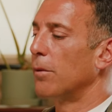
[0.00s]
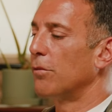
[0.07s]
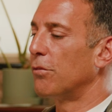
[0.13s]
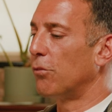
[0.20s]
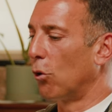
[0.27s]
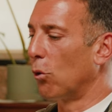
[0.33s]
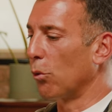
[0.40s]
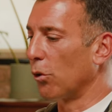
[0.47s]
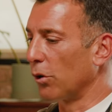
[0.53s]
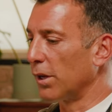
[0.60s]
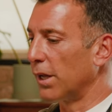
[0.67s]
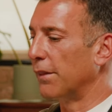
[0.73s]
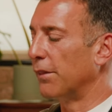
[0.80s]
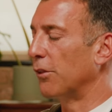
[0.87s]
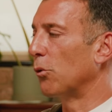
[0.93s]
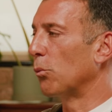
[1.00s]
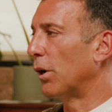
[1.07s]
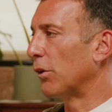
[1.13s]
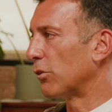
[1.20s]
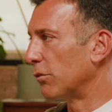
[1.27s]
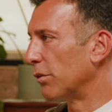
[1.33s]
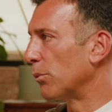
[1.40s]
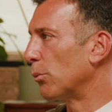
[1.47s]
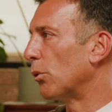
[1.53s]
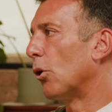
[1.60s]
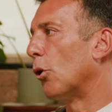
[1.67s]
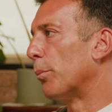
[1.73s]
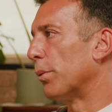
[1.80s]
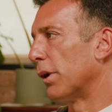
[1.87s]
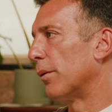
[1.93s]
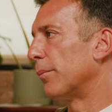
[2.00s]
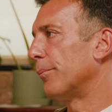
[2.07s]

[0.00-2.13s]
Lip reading: forward, and then the rest of it will open up.